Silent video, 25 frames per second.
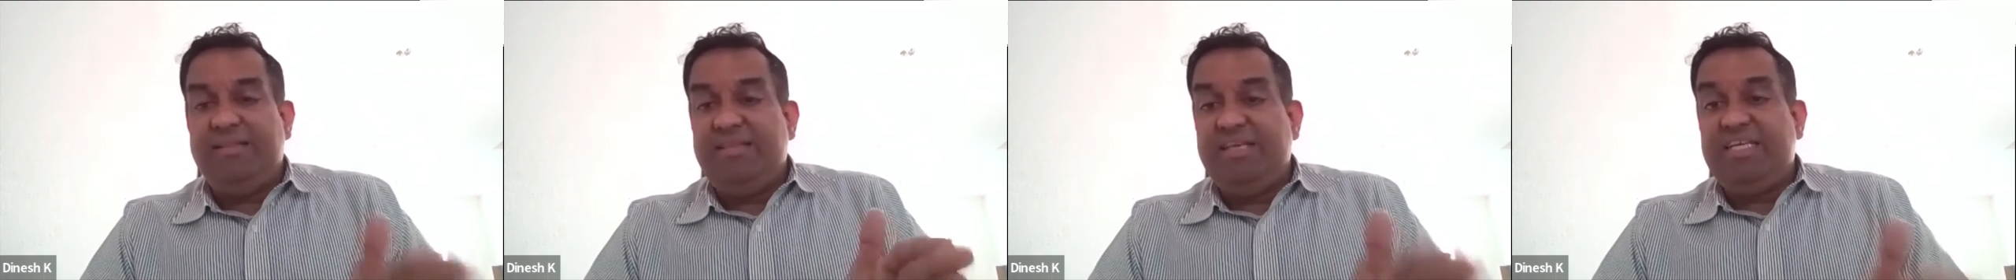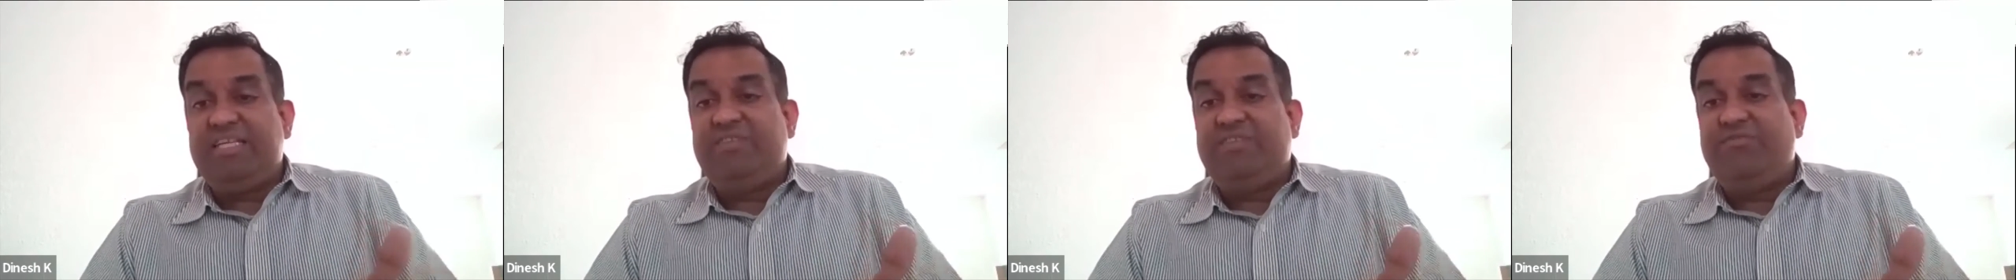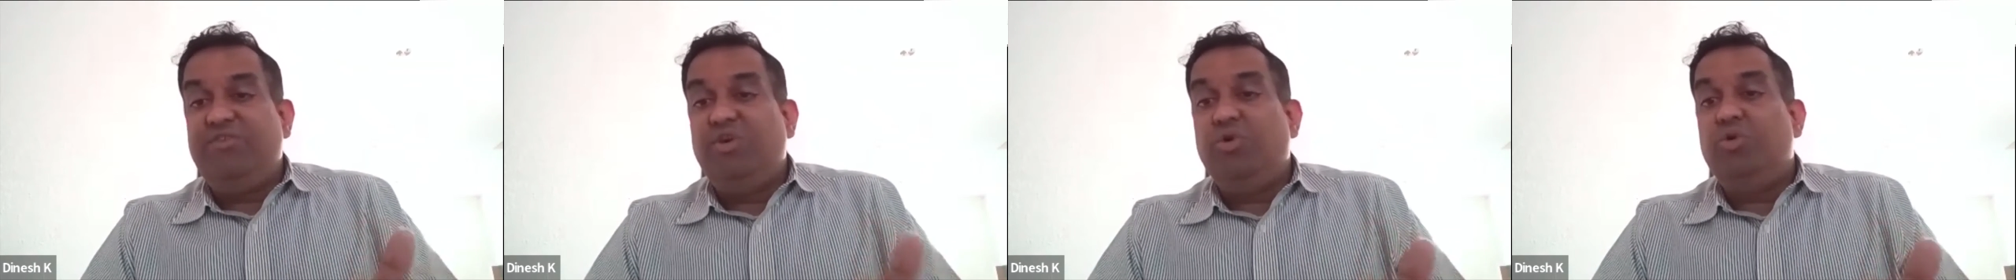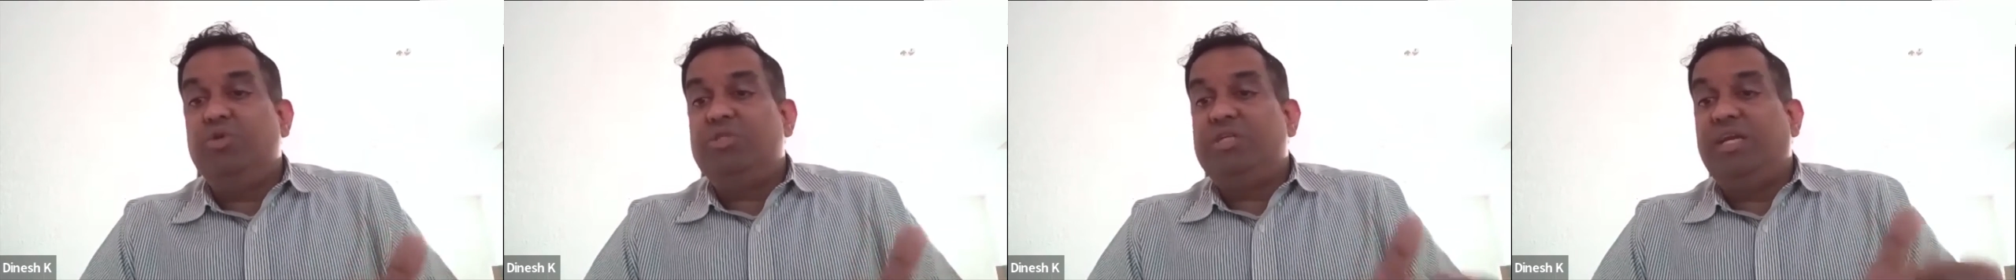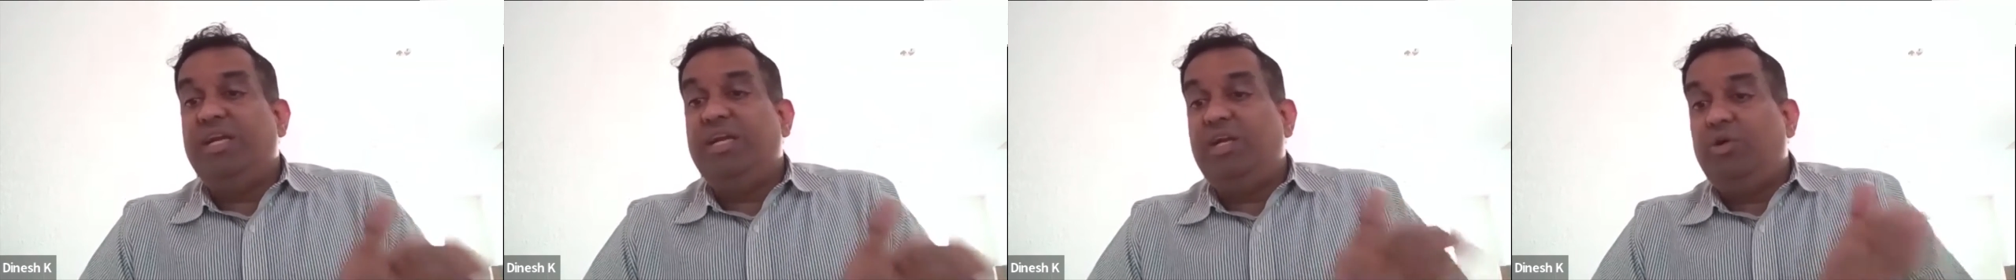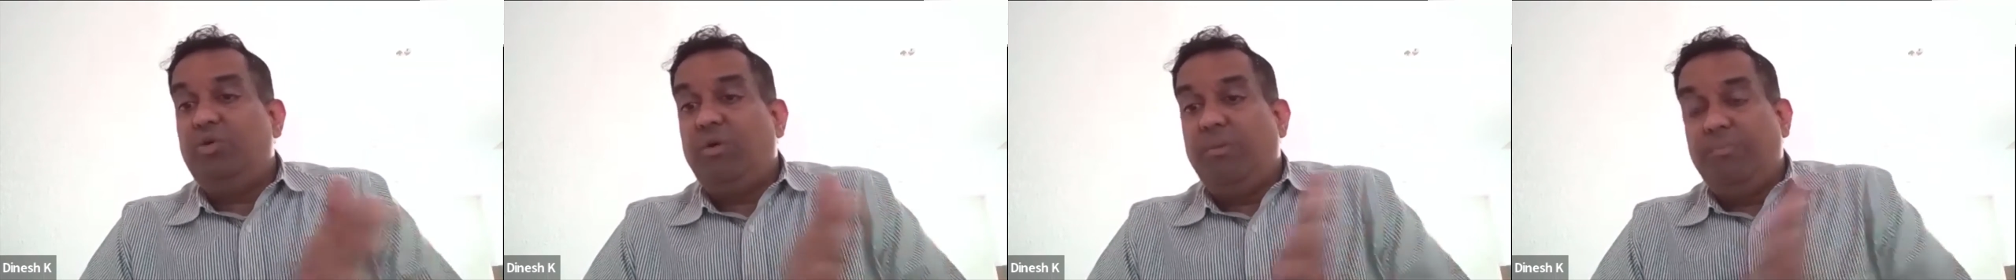these views
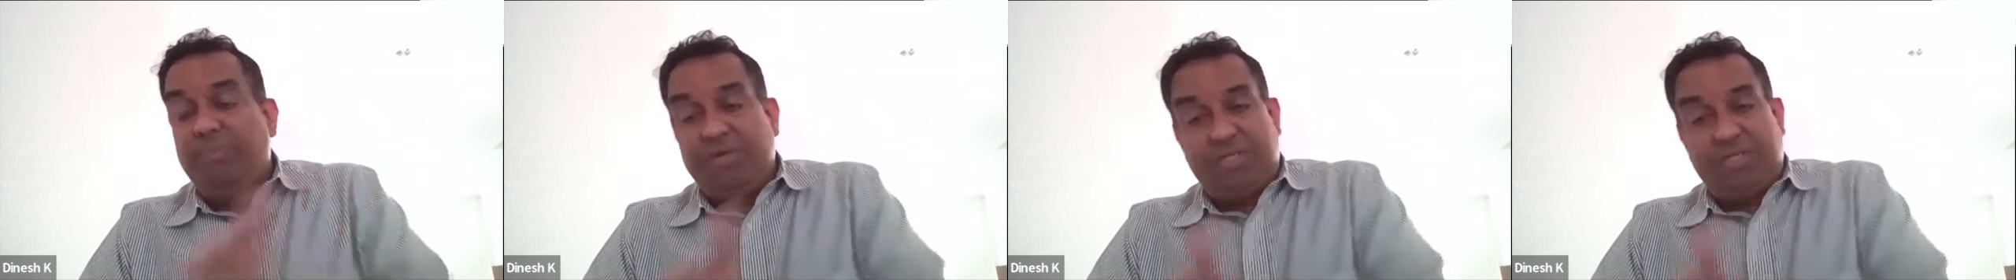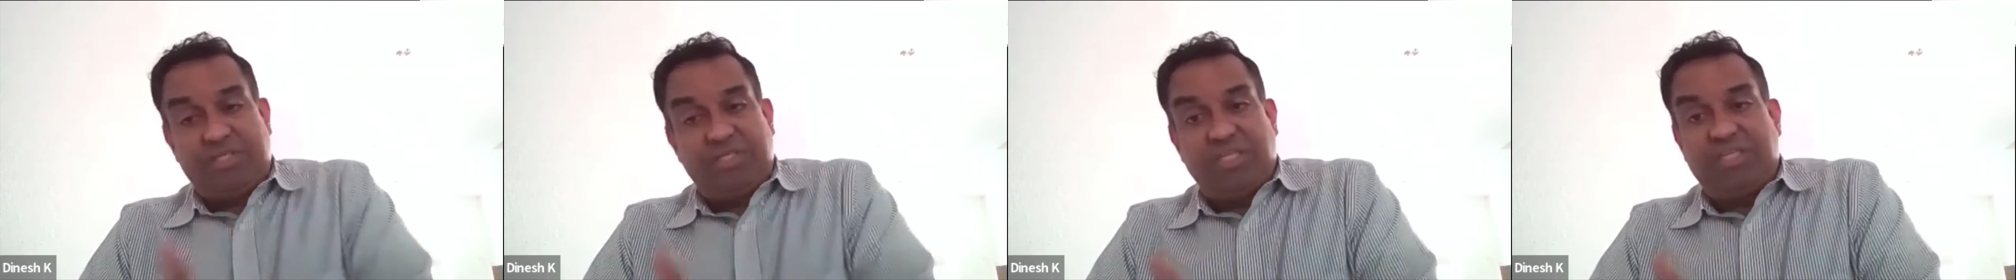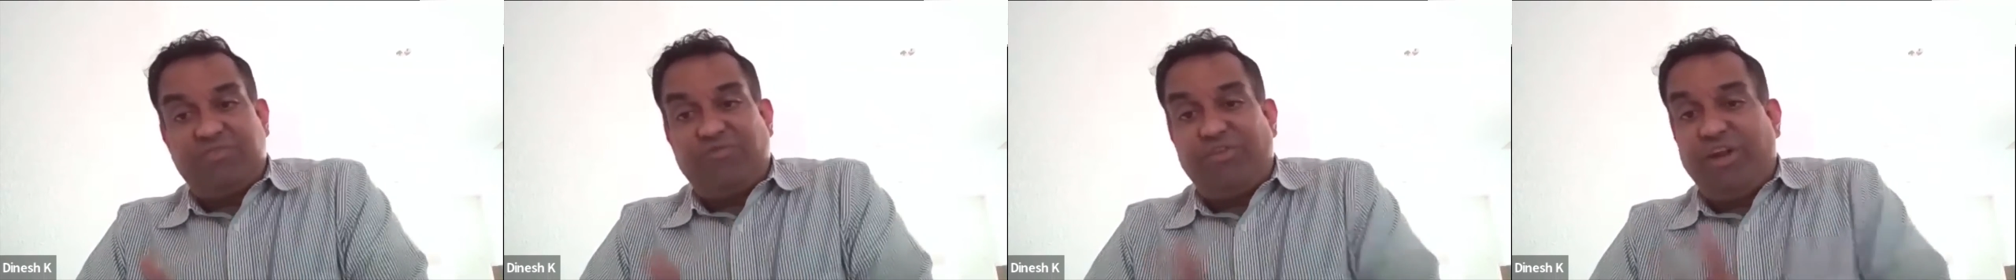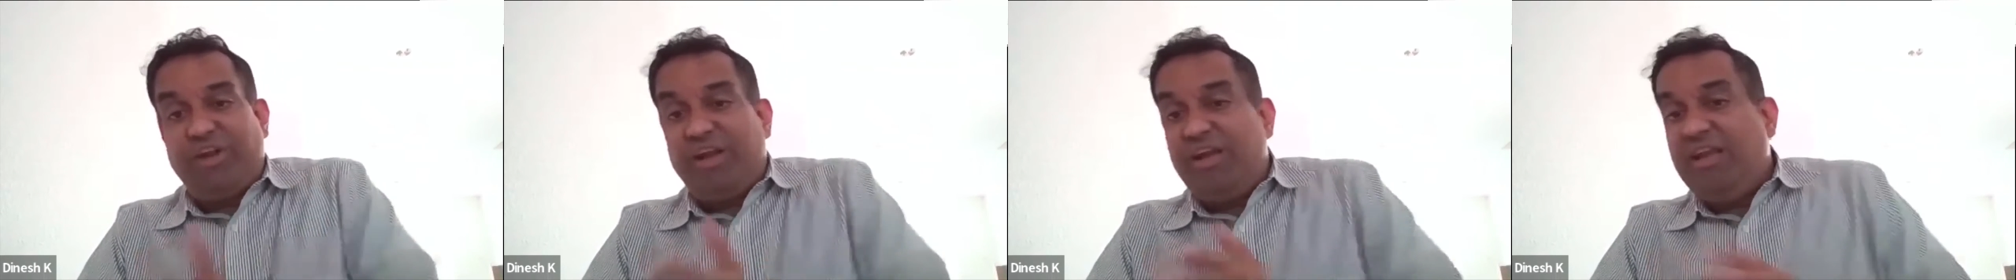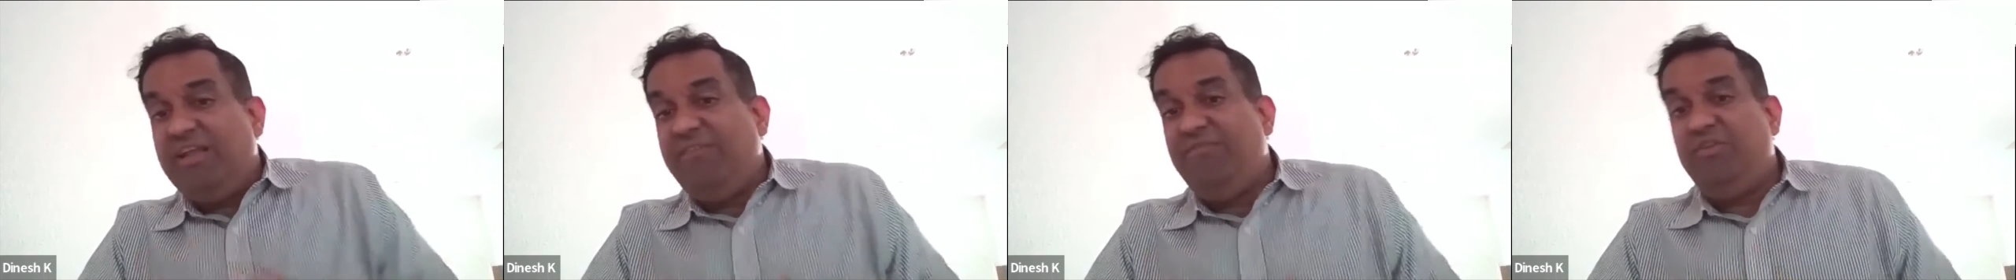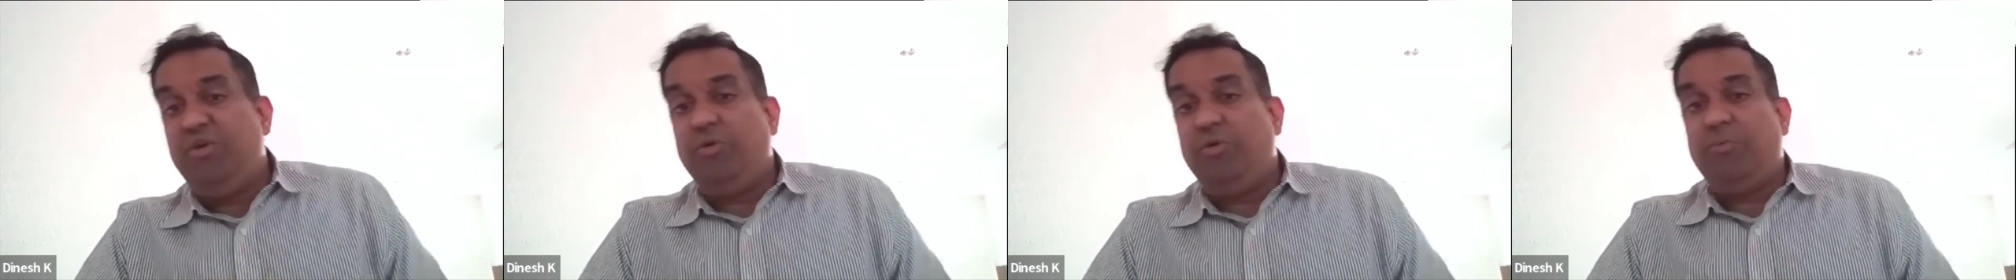into a
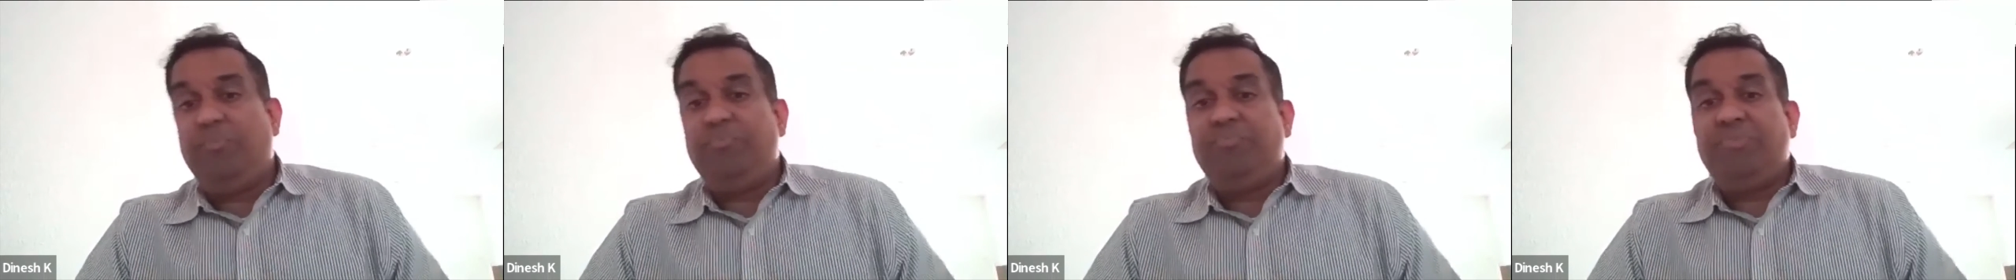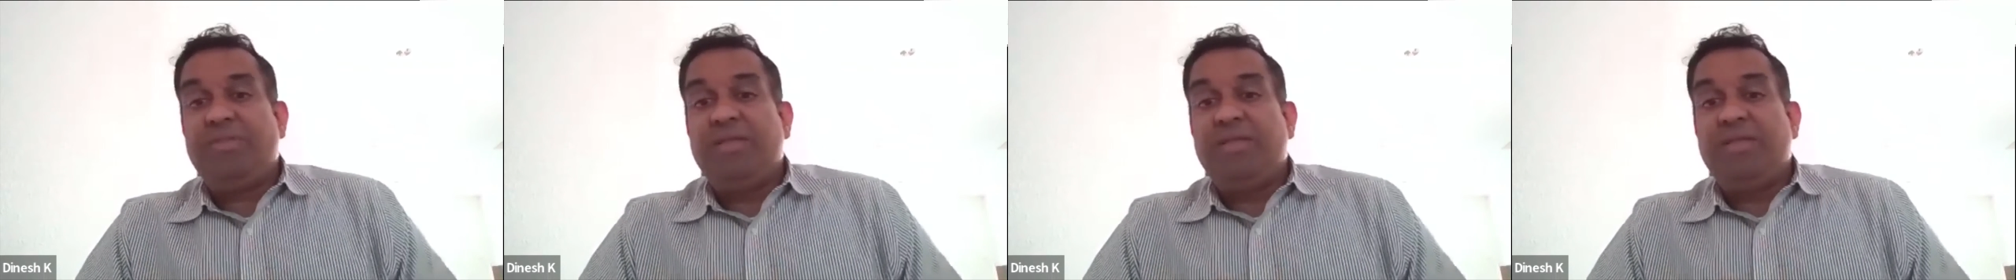business-friendly view.